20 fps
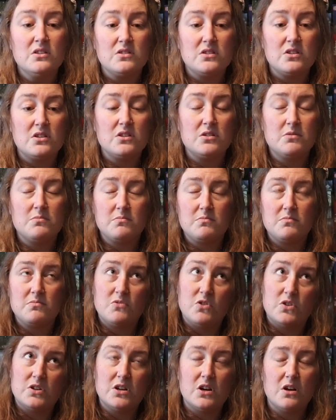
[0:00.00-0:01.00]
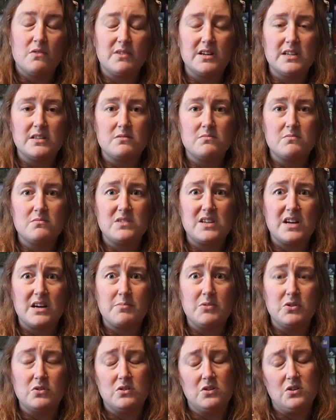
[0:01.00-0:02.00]
Well, you can't really
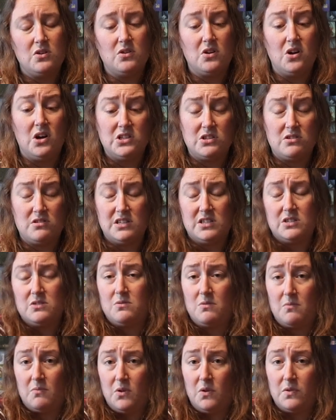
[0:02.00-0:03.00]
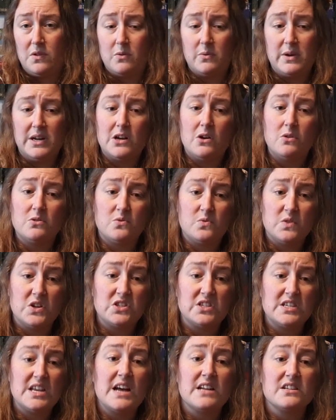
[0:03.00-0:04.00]
deck build the turn cards, at least not that we know
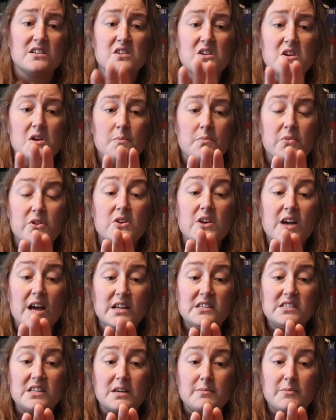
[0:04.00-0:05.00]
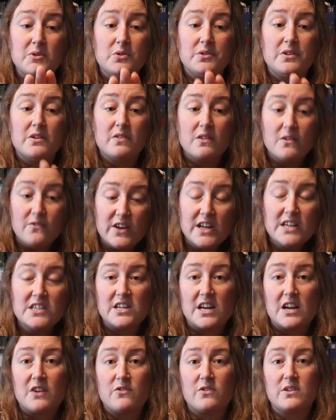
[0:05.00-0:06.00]
just yet, but you can deck build the fate
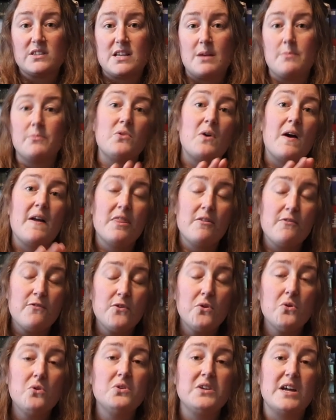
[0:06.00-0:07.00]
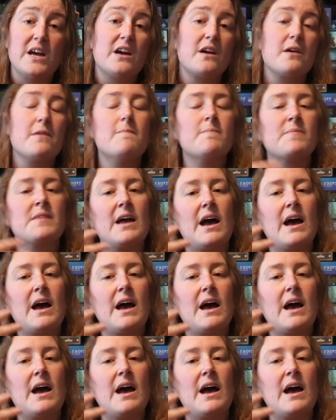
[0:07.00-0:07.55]
deck, for example, and the floor deck.